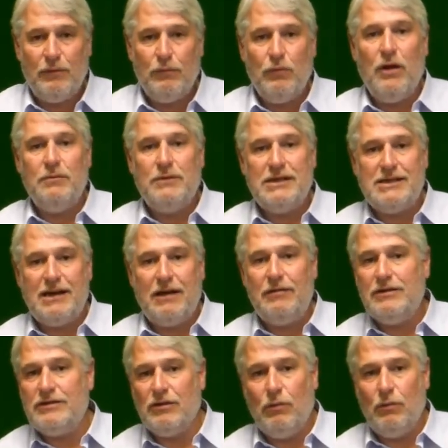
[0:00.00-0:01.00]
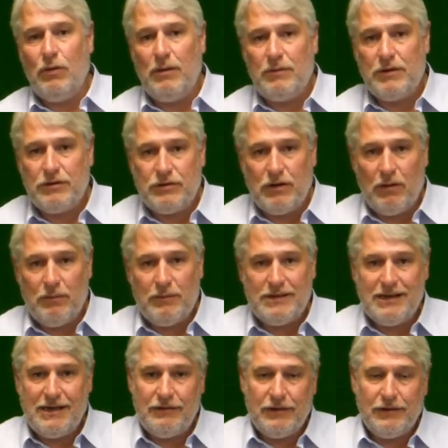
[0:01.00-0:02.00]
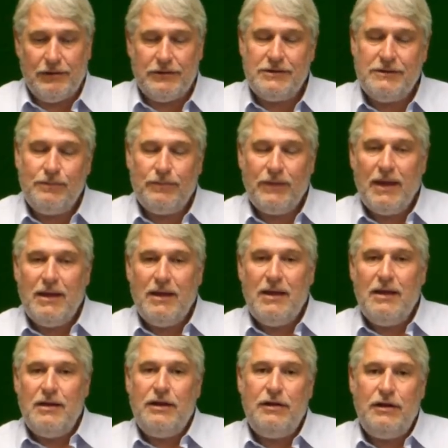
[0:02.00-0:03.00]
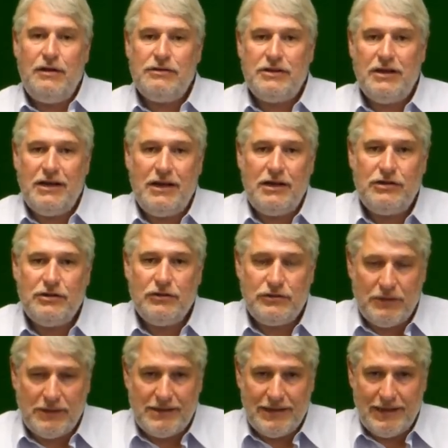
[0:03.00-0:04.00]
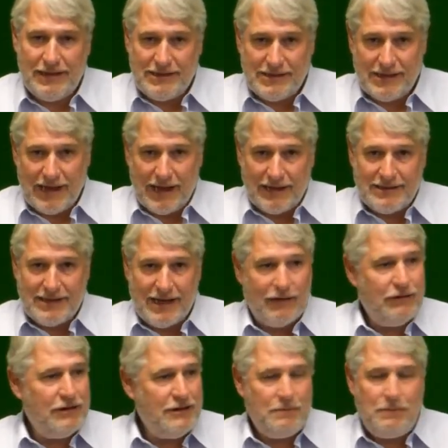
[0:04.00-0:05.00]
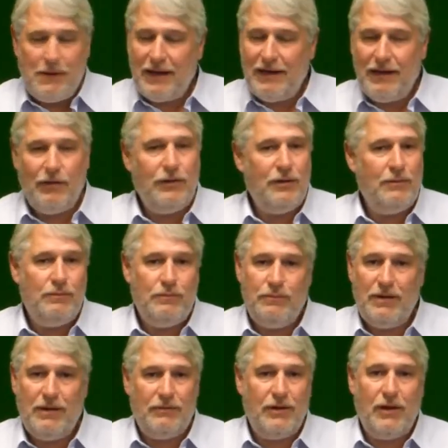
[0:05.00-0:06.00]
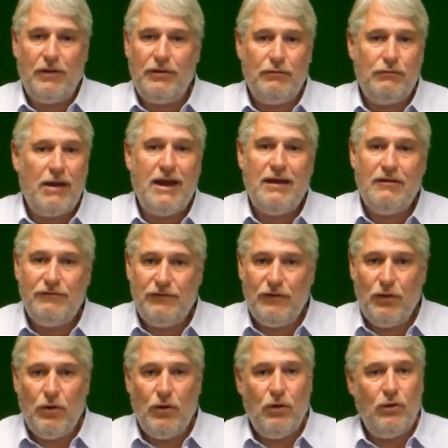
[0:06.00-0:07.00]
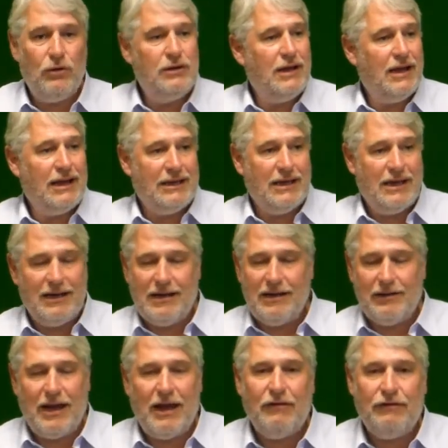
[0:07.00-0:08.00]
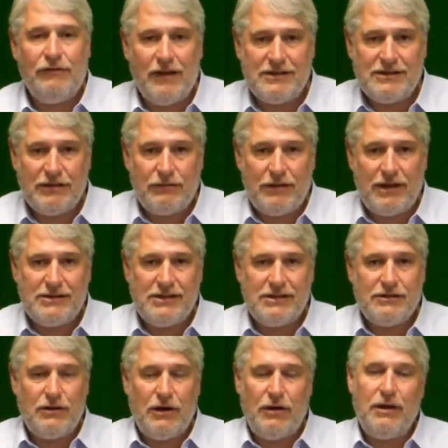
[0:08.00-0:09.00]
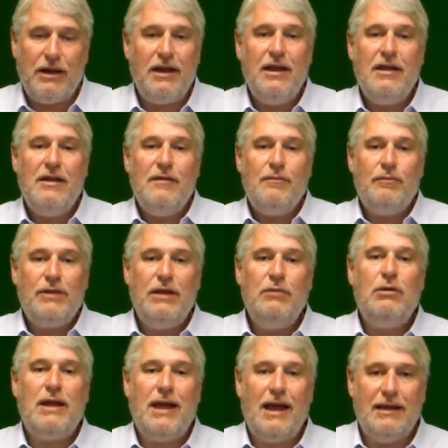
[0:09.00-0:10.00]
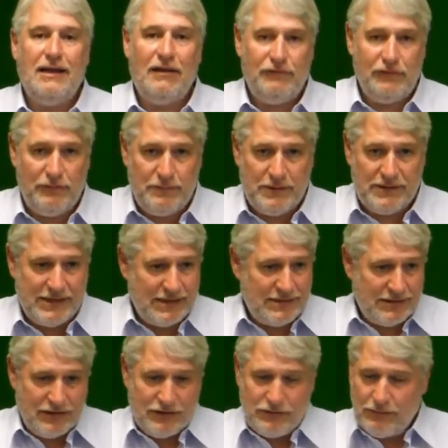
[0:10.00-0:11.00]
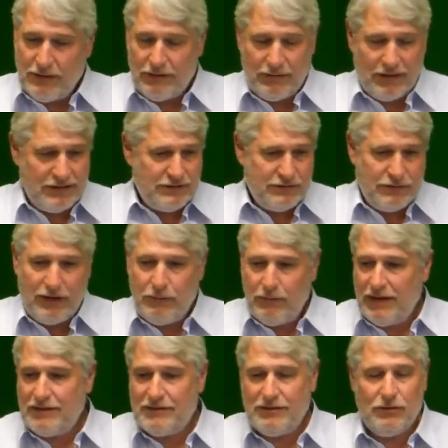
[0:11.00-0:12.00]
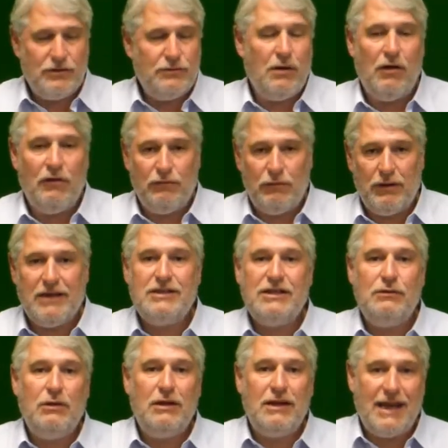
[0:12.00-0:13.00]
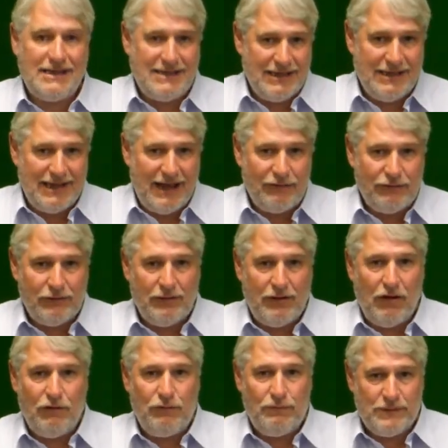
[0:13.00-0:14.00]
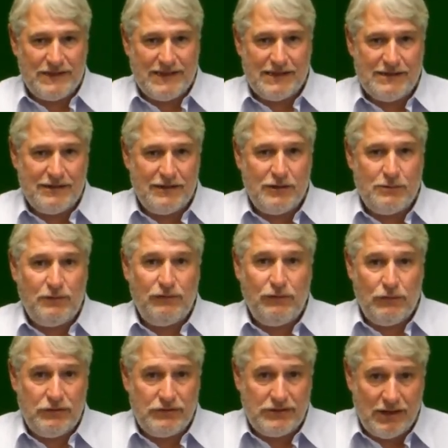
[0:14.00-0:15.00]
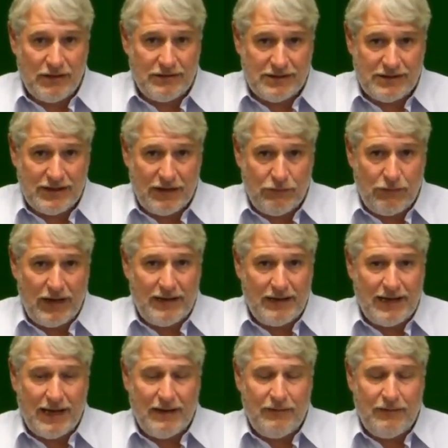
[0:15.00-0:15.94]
worm deterrents or worm control materials, you use an initial 20 litres a hectare, and depending on the rainfall and how fast the grass is growing, you will get a level of persistence. Whether it's 3 weeks or 12 weeks, you will get a level of persistence before you start to see worm